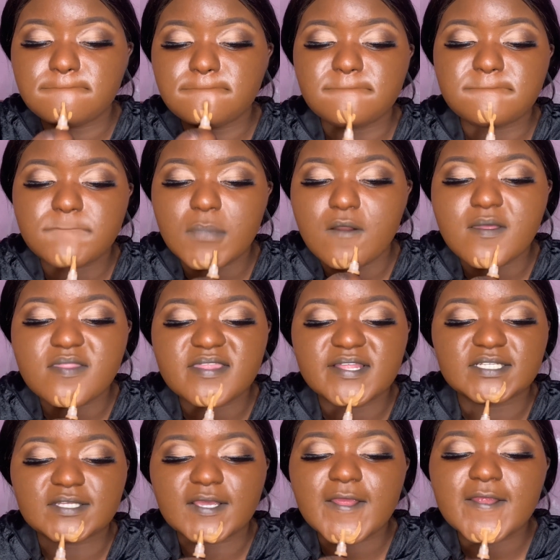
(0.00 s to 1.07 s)
around this
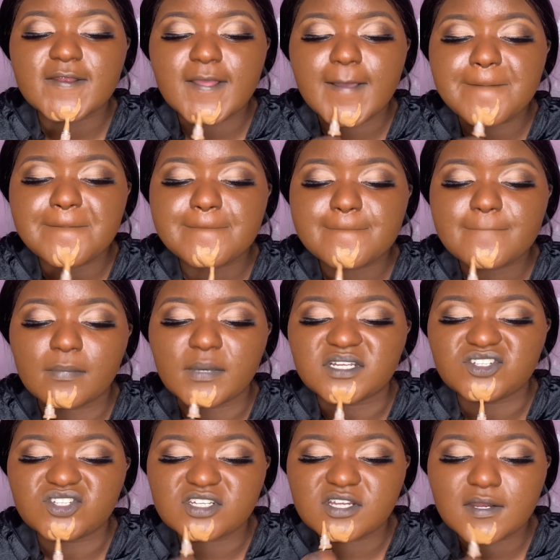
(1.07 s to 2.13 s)
area, my
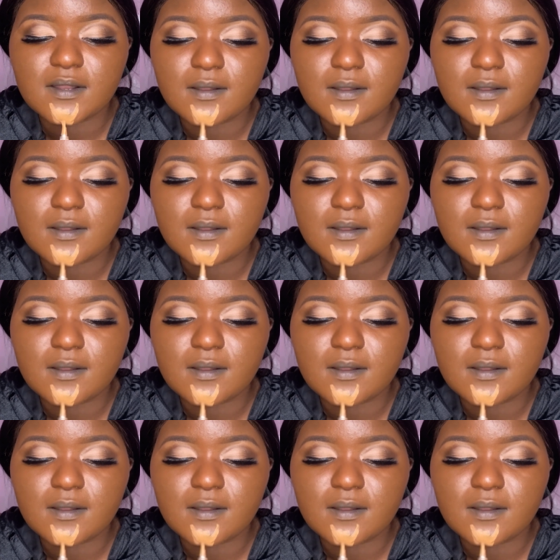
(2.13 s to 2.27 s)
chin.